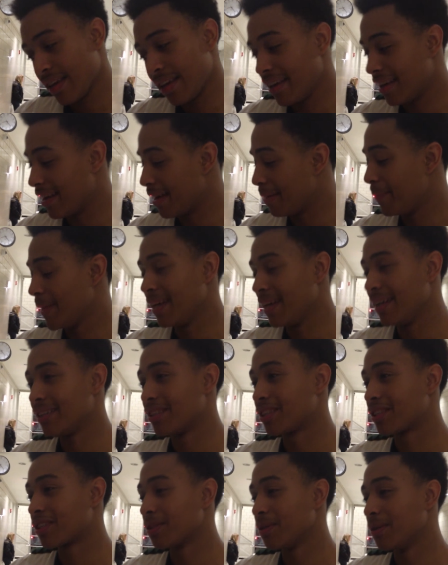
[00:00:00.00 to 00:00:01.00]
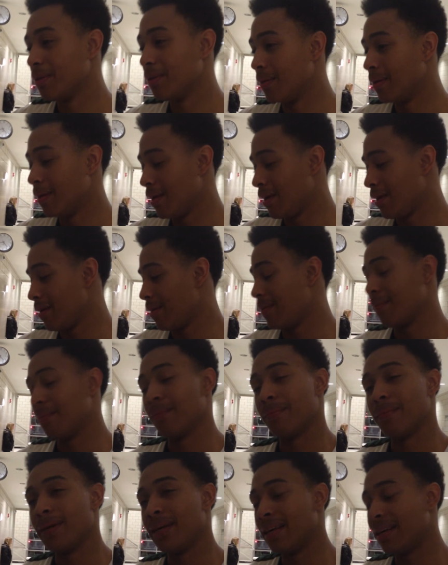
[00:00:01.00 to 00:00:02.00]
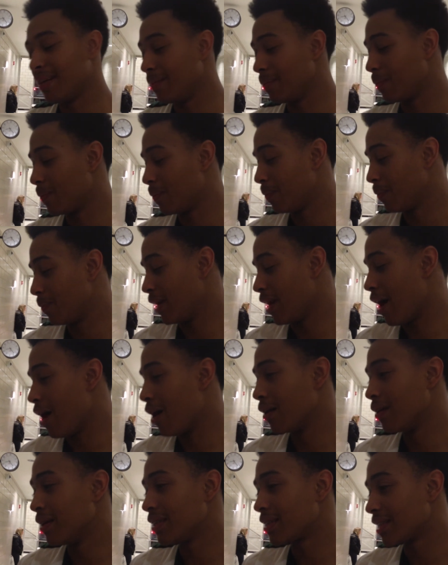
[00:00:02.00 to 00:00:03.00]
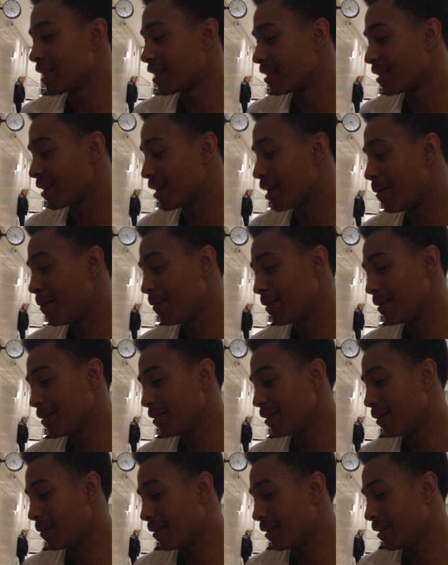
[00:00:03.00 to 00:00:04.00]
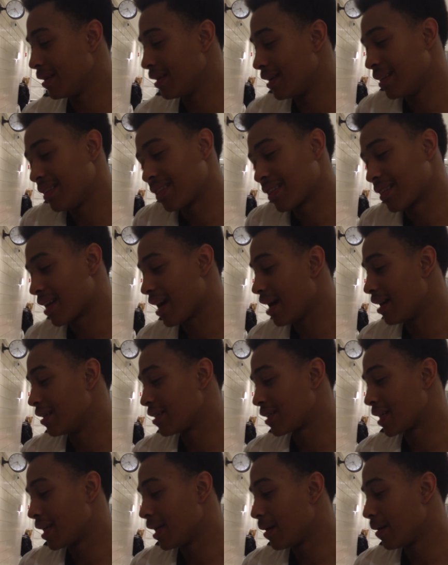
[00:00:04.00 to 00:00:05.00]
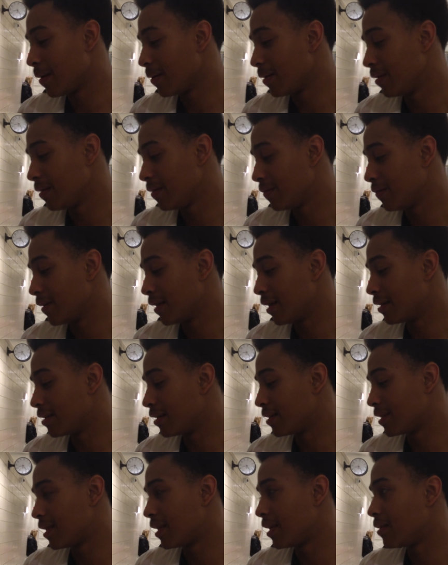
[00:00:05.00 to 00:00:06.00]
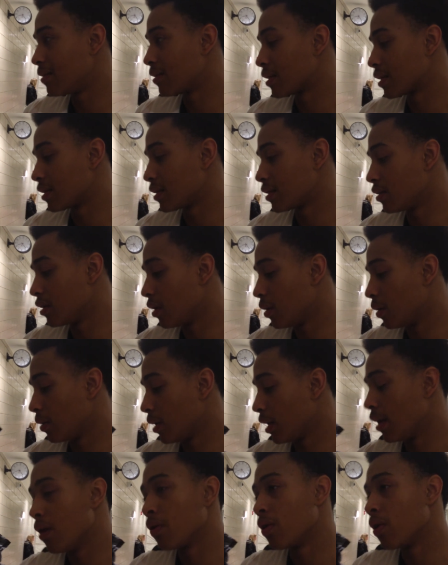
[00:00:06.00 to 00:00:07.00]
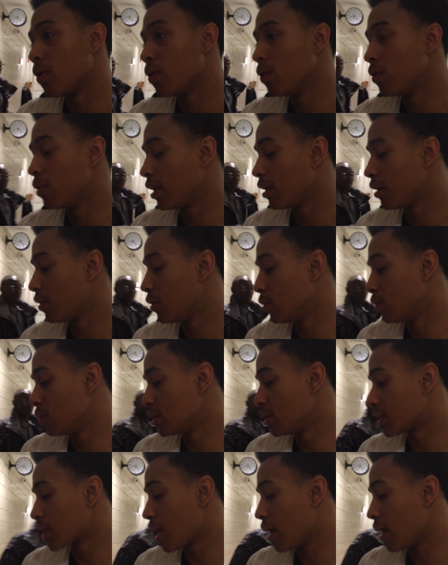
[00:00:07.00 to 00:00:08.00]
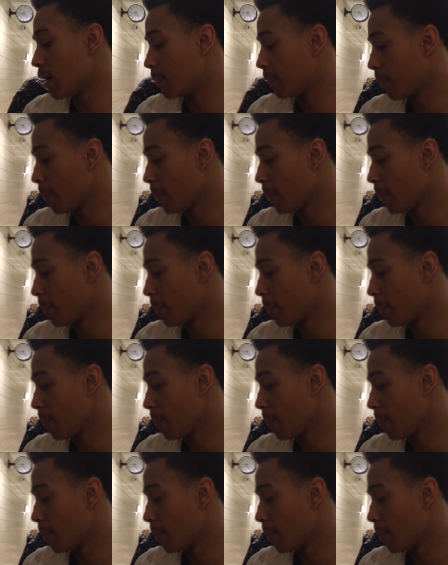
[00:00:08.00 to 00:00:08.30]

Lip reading: Yeah, I mean, shoot, when all of us get to going, you know, it's kind of scary for other teams because, you know, they don't know who to stop.